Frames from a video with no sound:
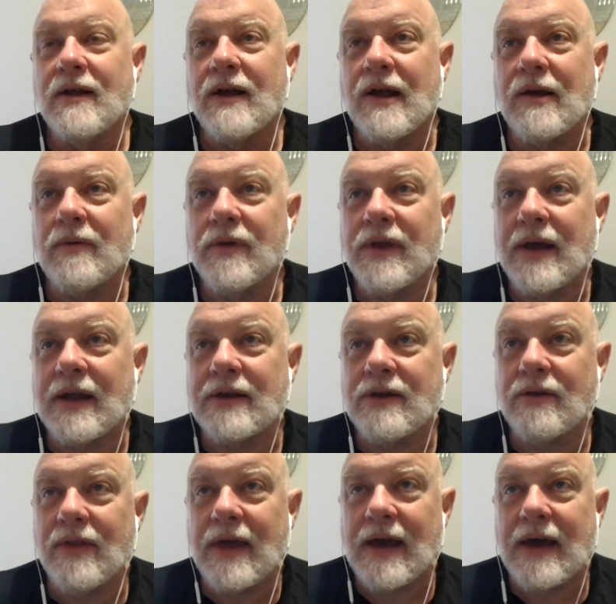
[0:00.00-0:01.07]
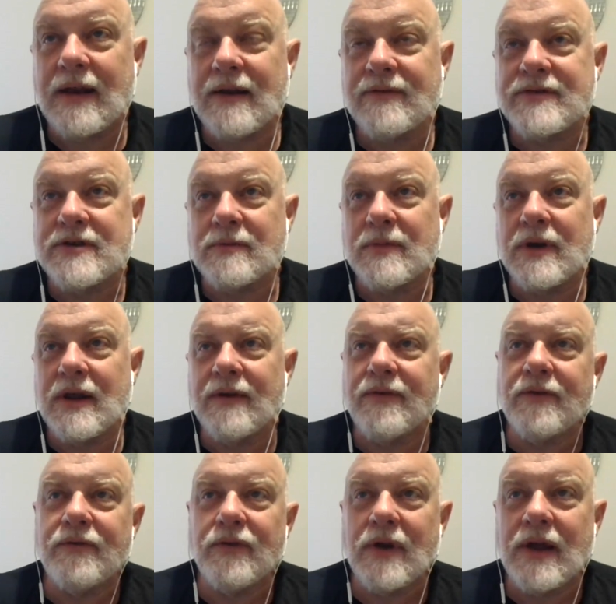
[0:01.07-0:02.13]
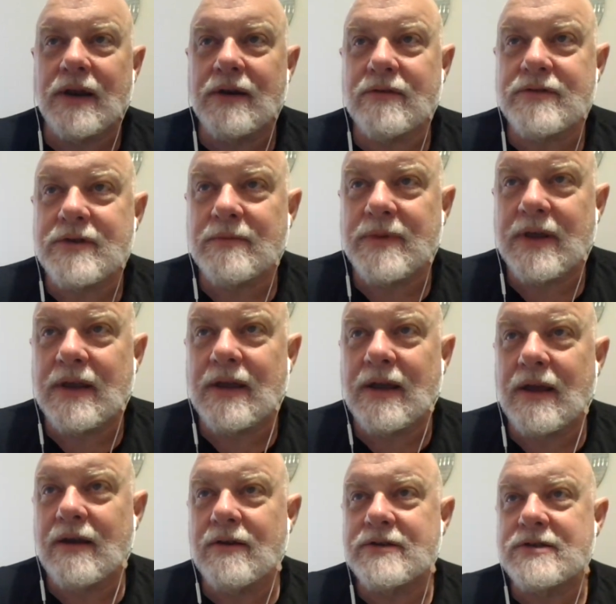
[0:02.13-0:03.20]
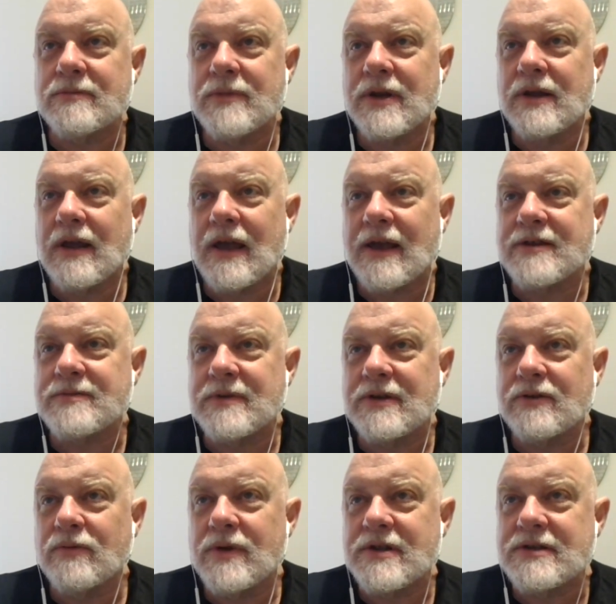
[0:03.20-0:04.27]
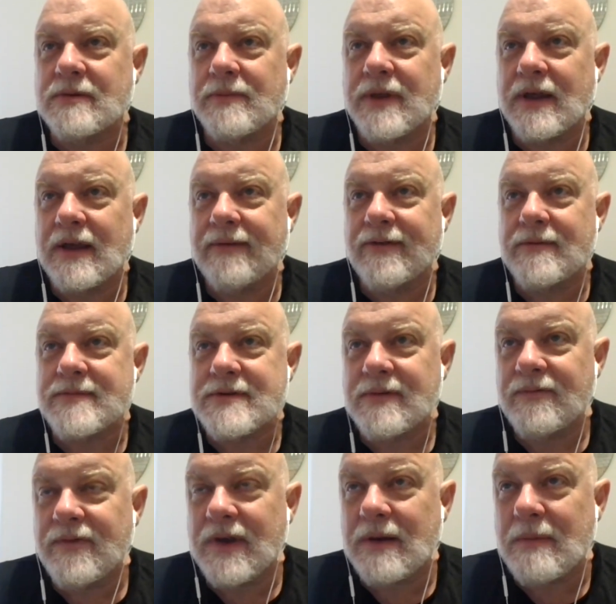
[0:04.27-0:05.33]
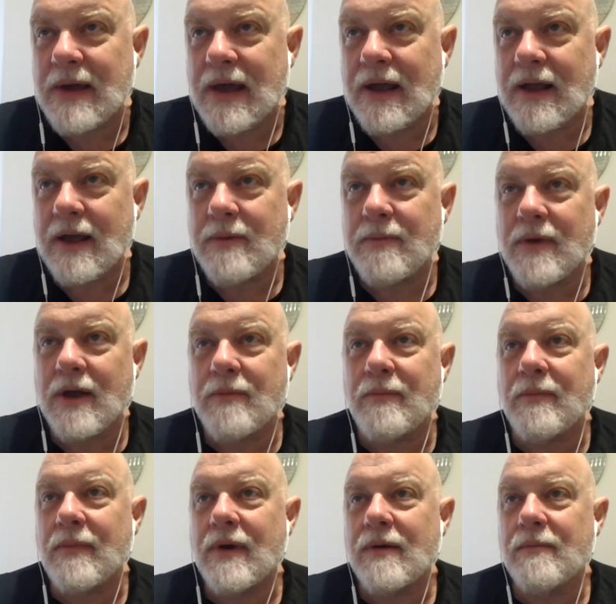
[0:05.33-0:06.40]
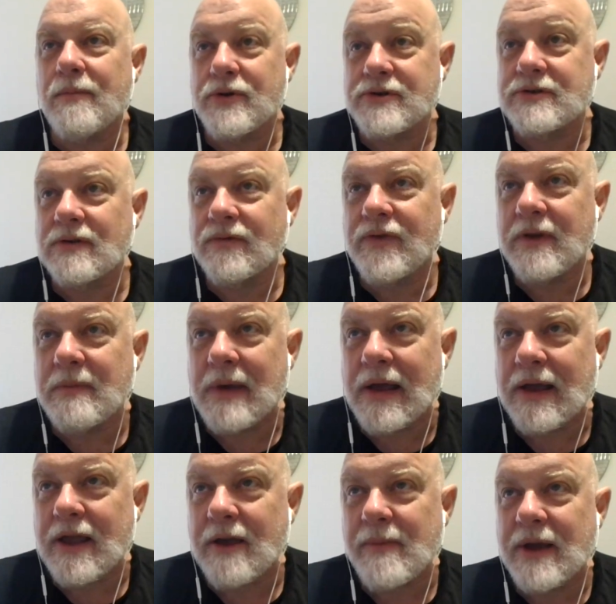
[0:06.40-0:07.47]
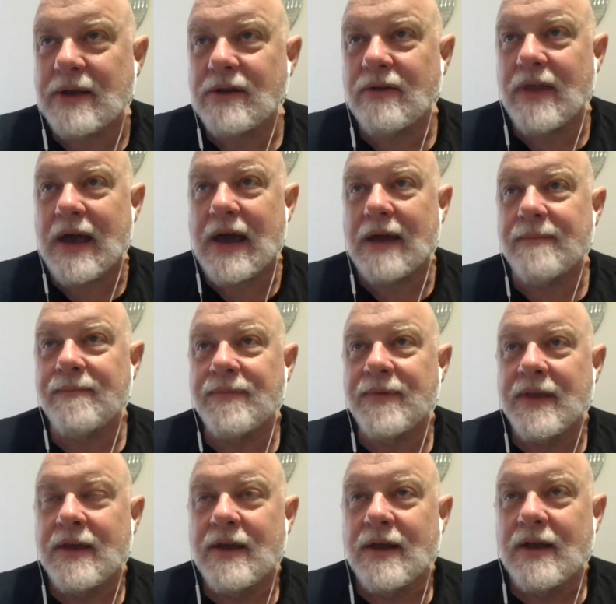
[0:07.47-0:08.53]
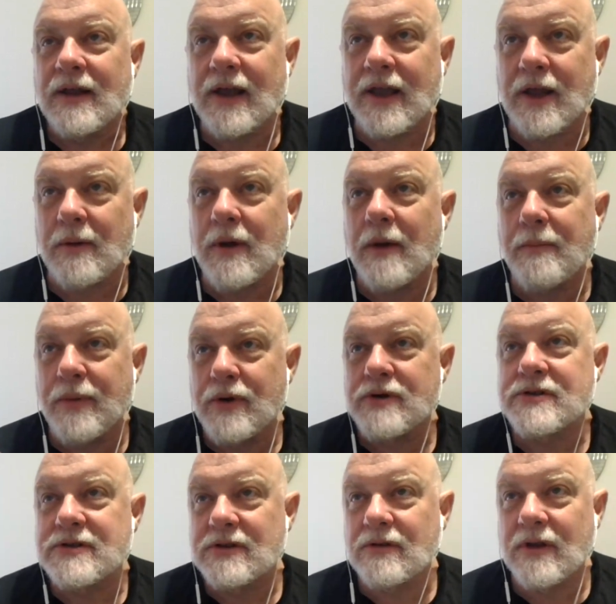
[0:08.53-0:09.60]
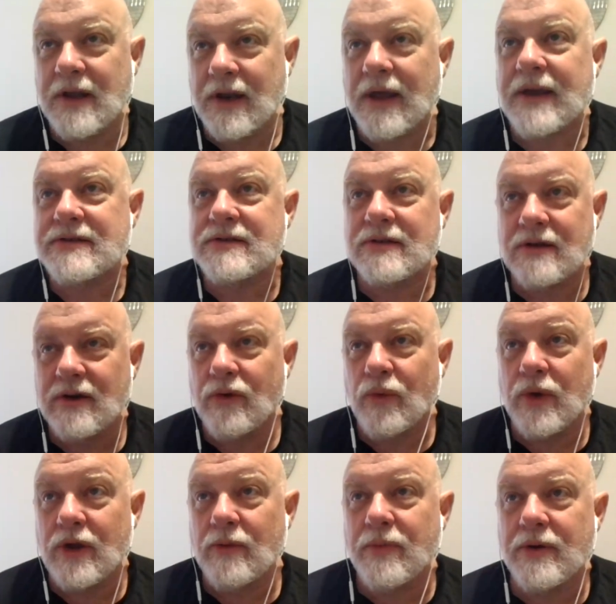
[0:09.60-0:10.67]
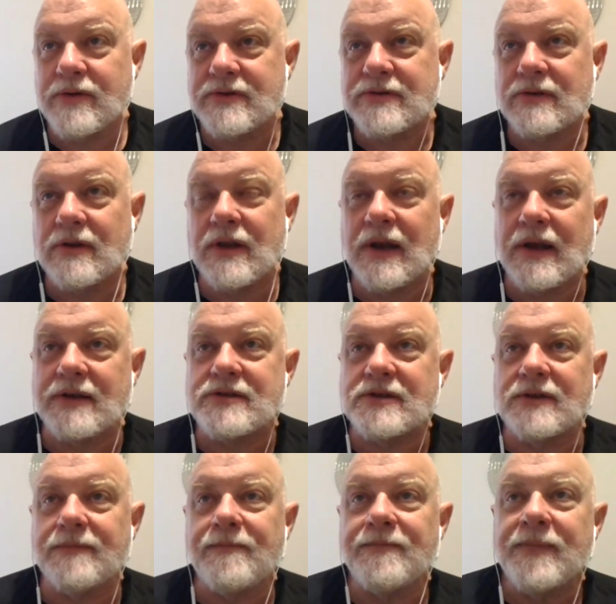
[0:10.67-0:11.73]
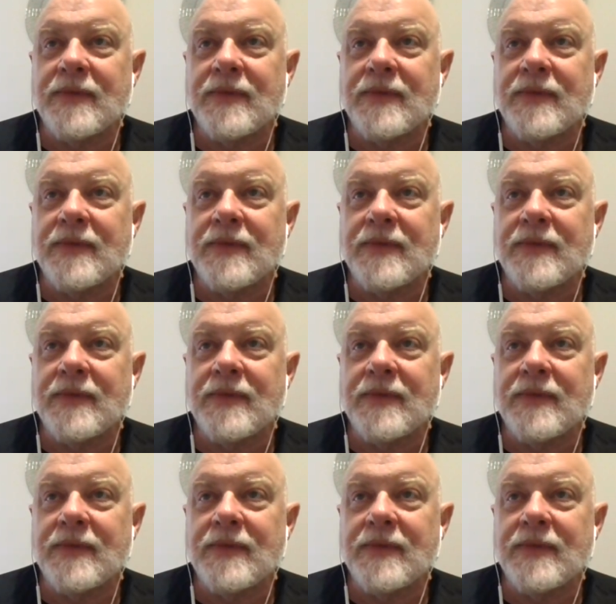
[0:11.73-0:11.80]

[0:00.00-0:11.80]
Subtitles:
I will not do that. If a friend or something, somebody asks me to read something, give them some feedback, I'm personal feedback, I might do that. Like a personal connection, a real personal connection.